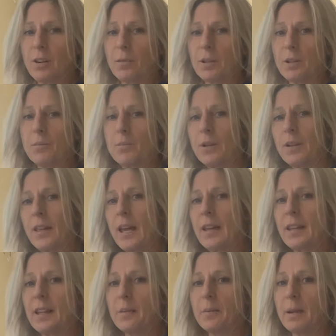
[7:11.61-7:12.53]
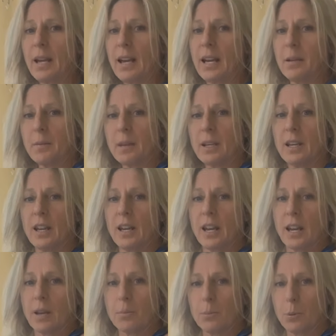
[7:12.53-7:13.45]
I'm going to bring that leg behind me
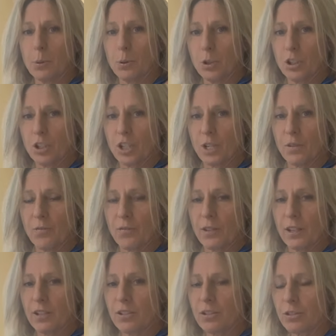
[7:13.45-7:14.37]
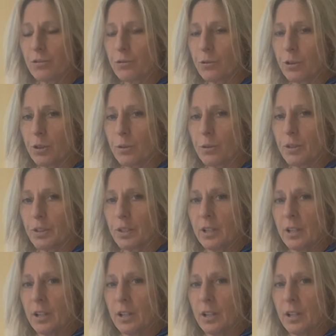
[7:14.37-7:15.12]
and push hip flexor forward.